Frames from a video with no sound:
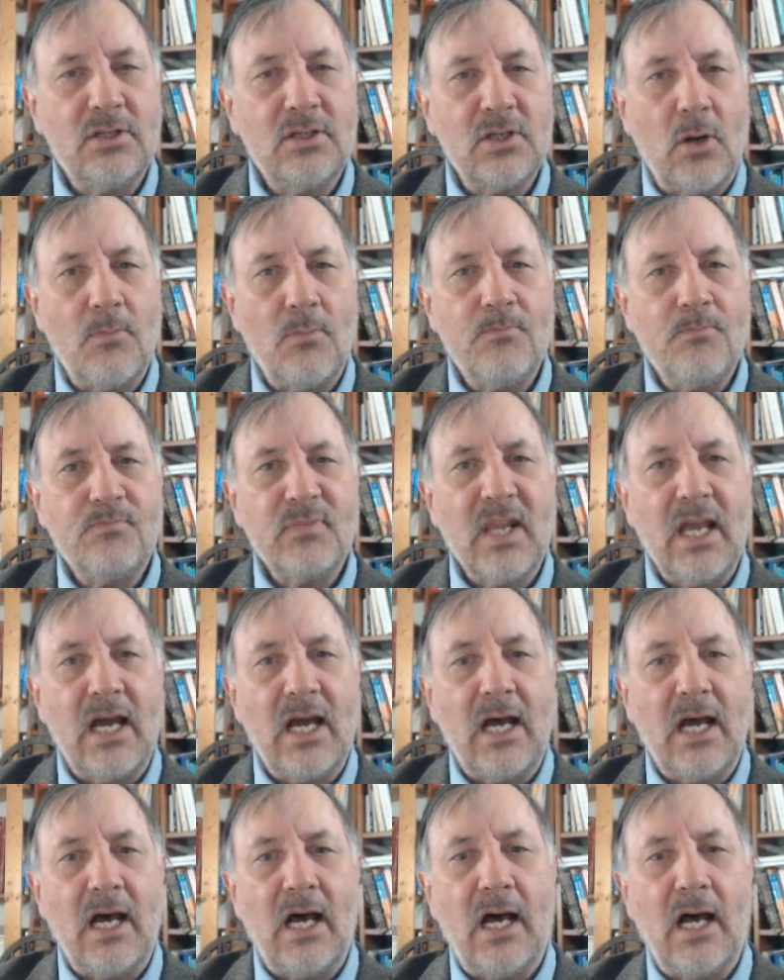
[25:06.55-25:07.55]
So,
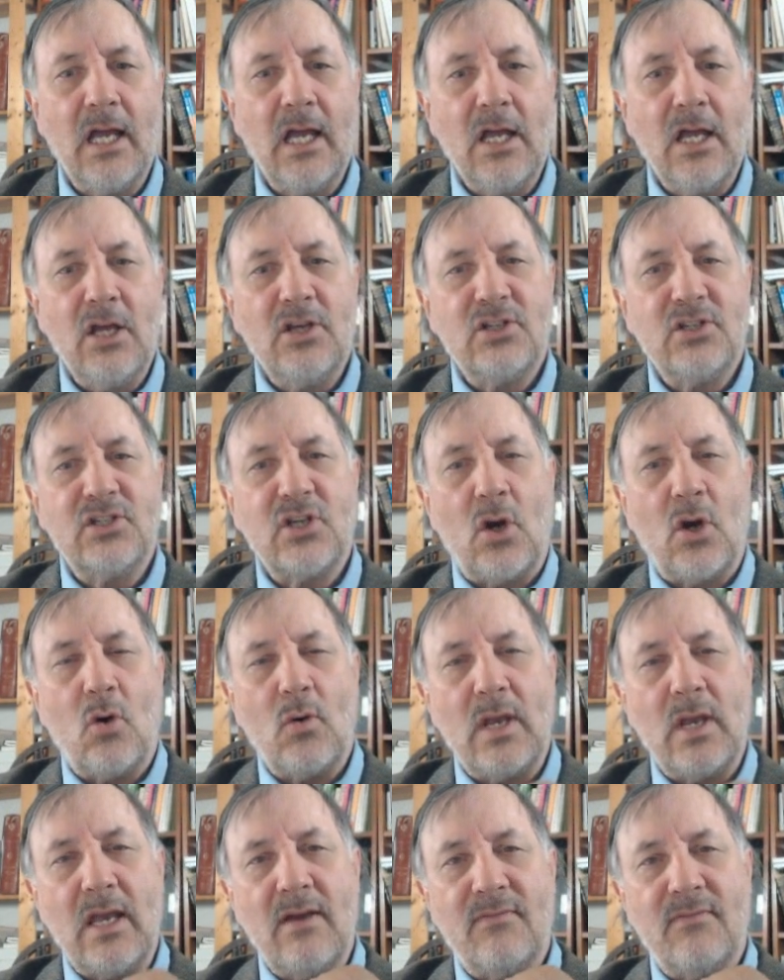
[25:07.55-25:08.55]
uh,
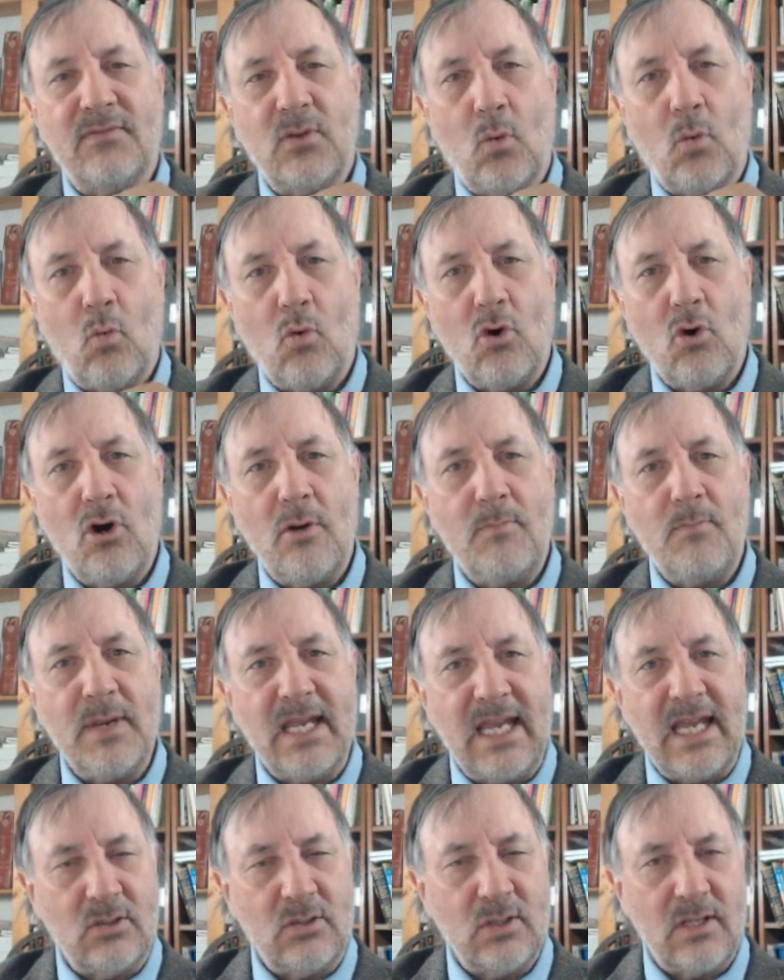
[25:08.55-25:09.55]
so if the word
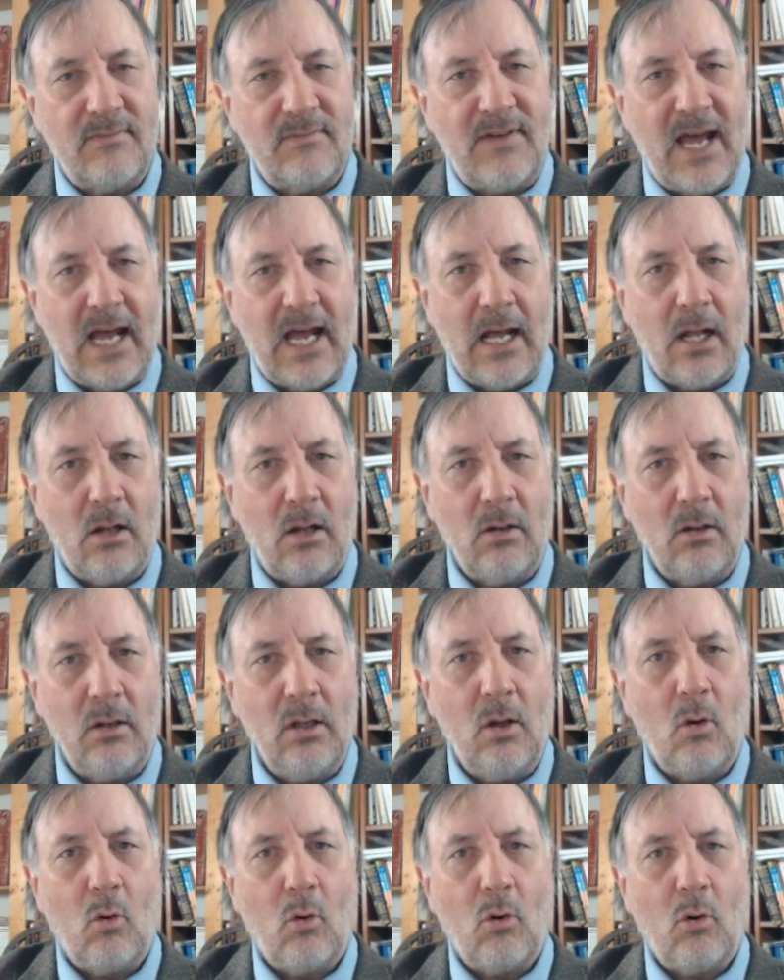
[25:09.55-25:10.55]
begins with a
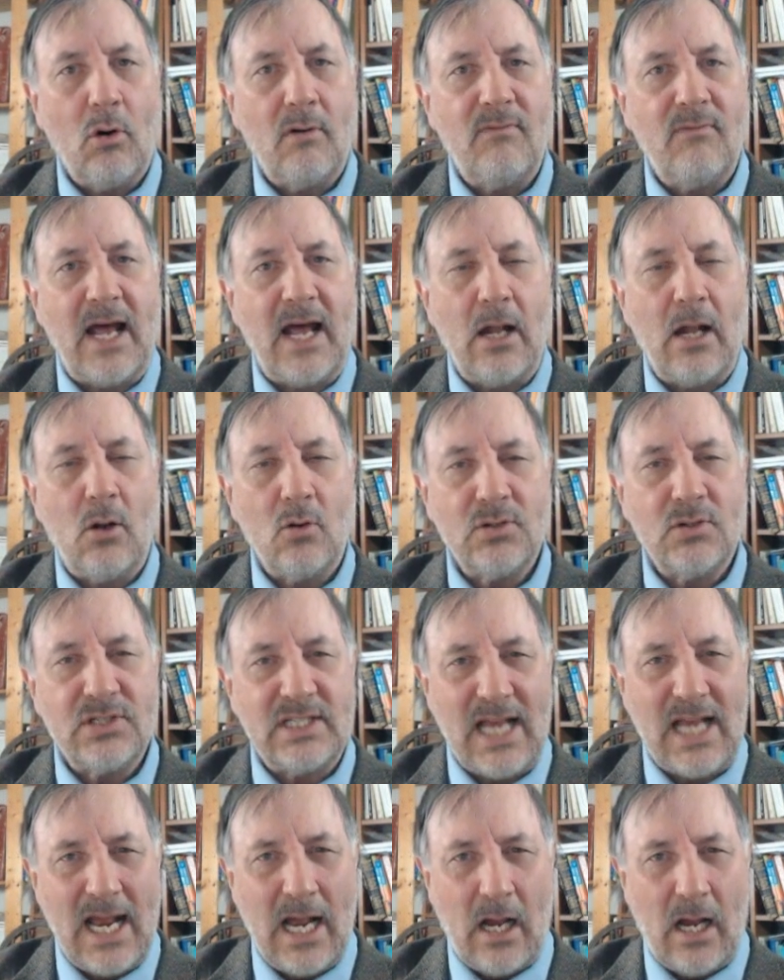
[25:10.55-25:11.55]
vowel, or a vowel
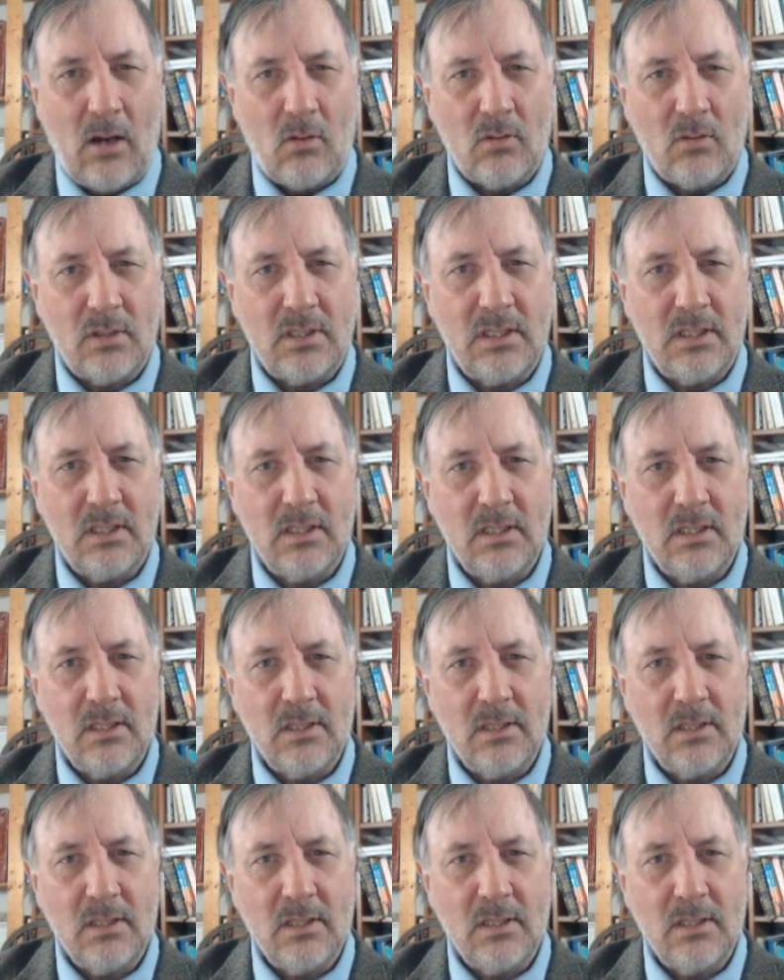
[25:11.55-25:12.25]
sound,